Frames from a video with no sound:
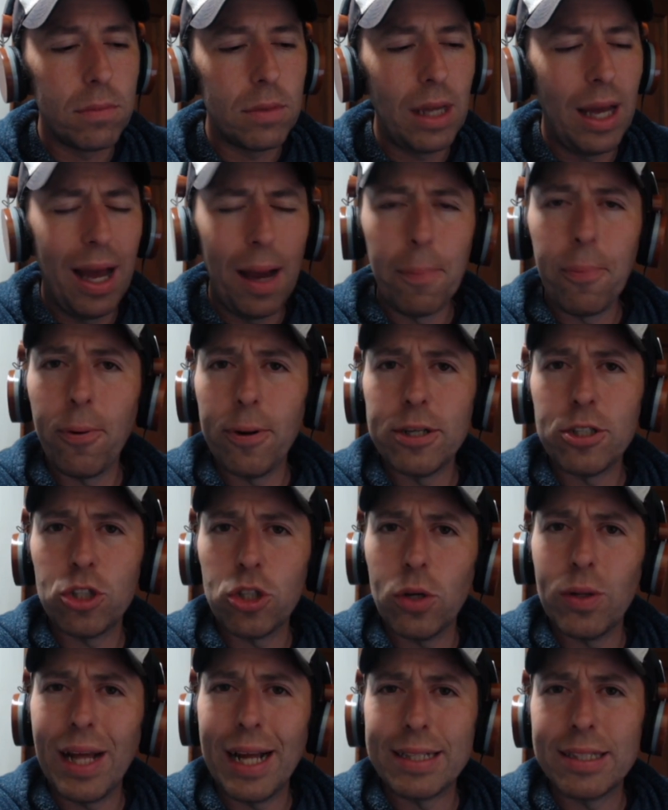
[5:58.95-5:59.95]
I'm pretty sure
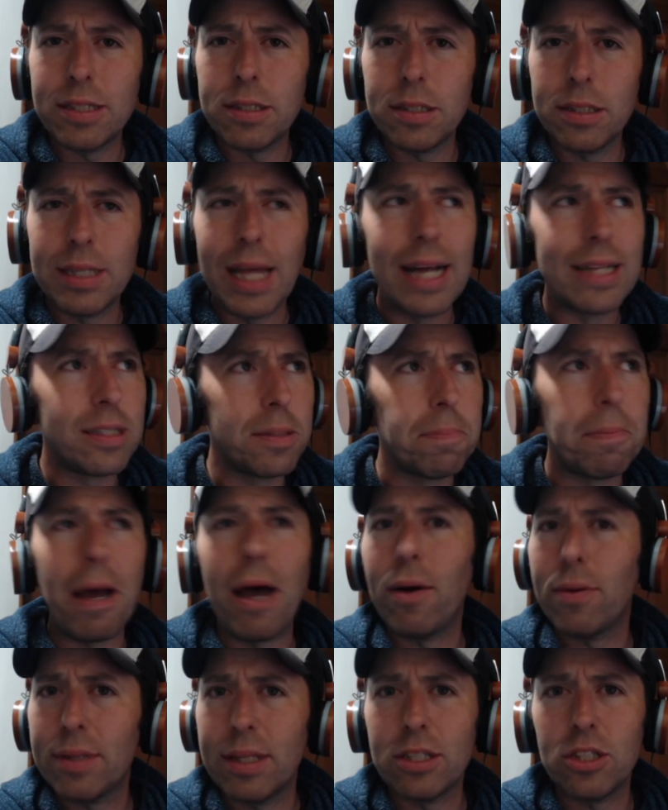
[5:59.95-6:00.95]
that's that's about the